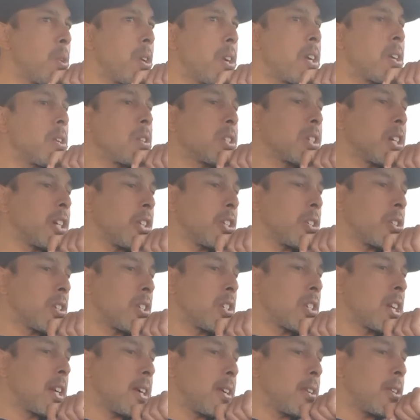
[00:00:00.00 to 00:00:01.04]
else I should
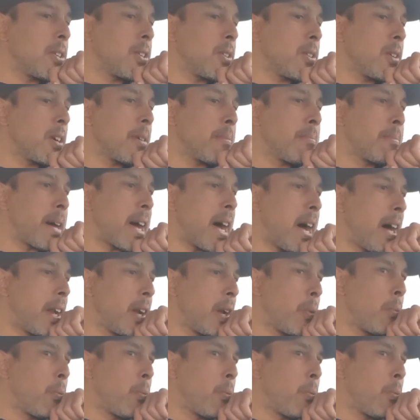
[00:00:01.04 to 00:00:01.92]
tell you about it.